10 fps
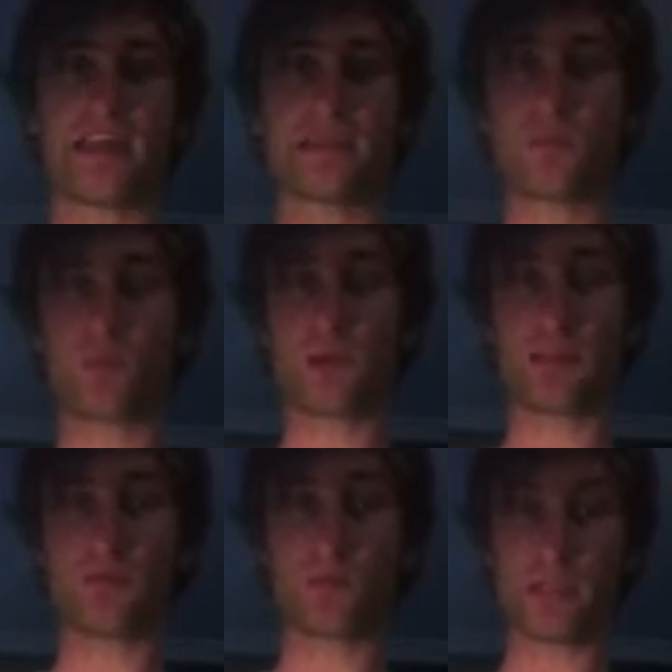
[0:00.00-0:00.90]
as
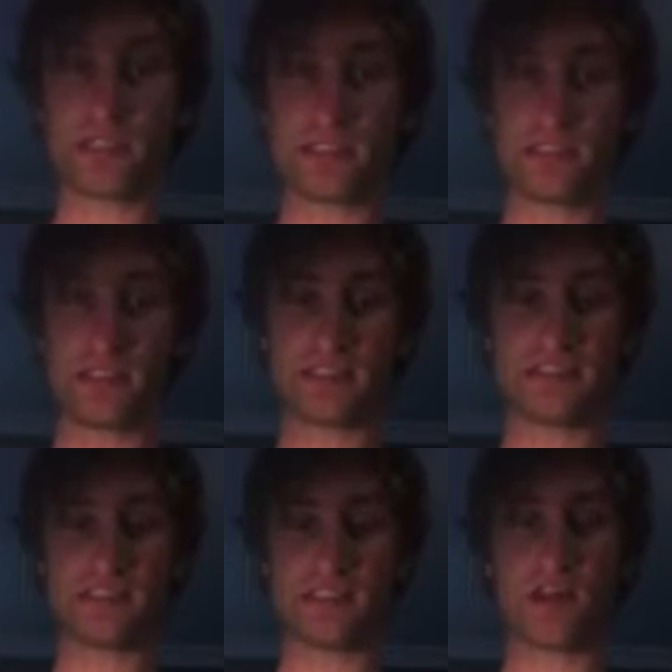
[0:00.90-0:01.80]
one
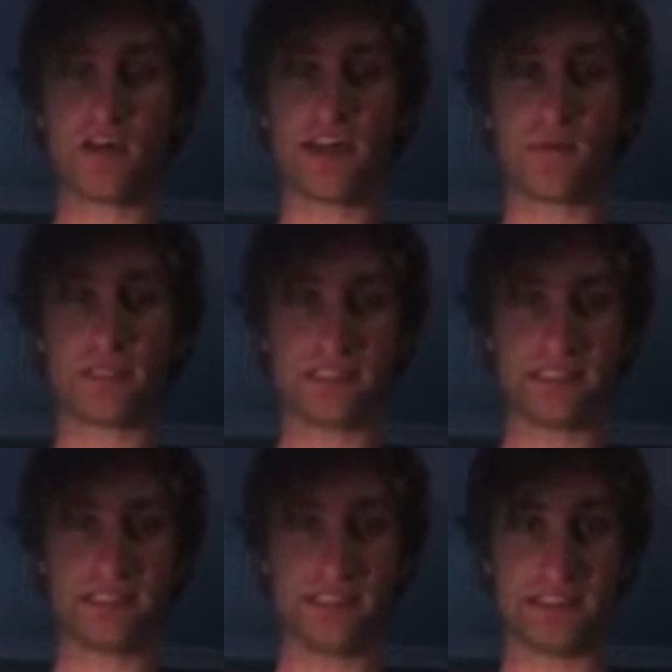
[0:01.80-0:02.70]
density is higher and one
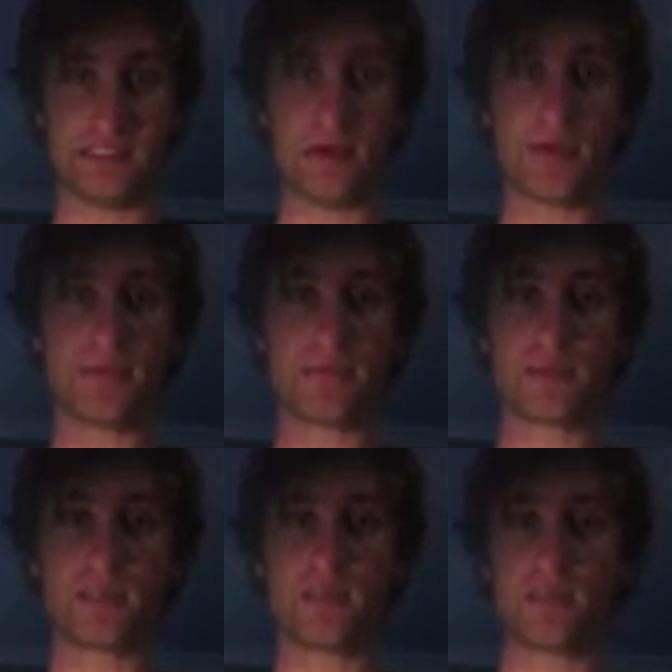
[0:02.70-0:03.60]
density is lower.
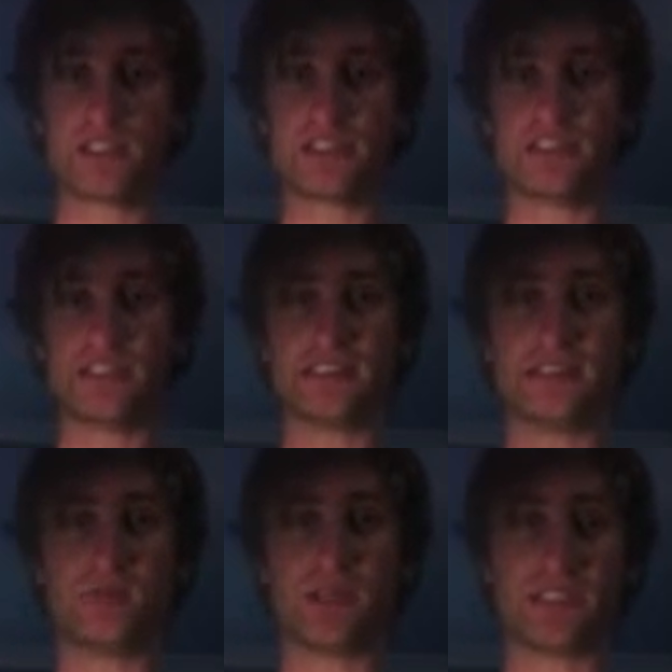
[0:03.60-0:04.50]
Because of the
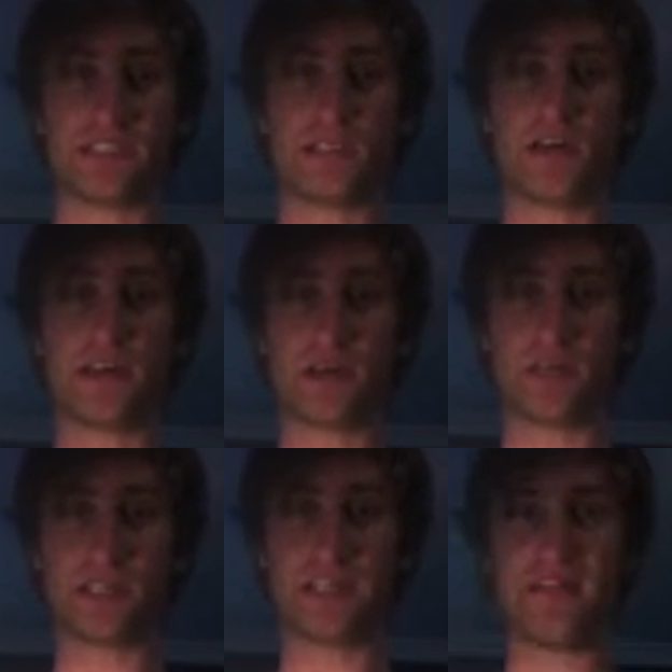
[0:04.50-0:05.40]
densities, one is lighter
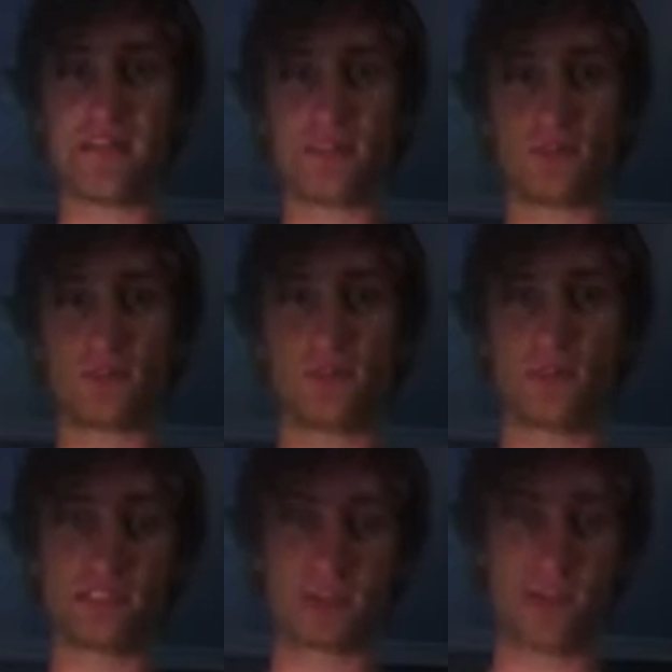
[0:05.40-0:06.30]
and one is heavier, causing
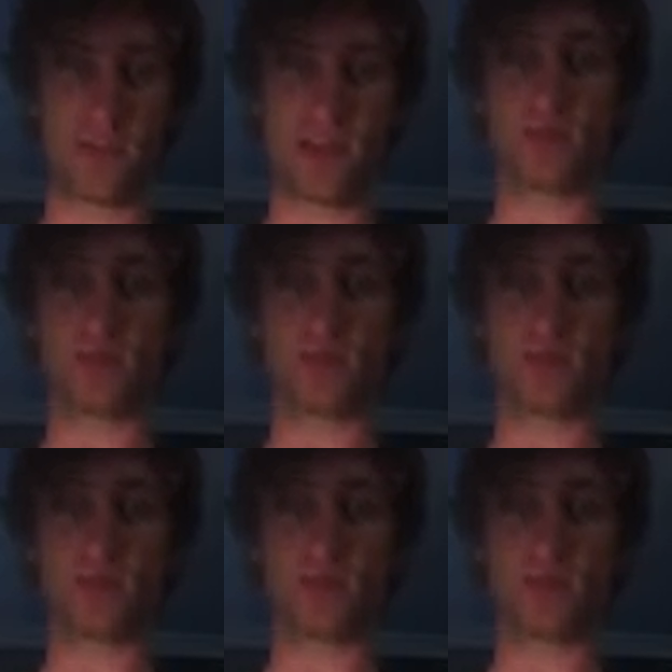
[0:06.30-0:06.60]
one to move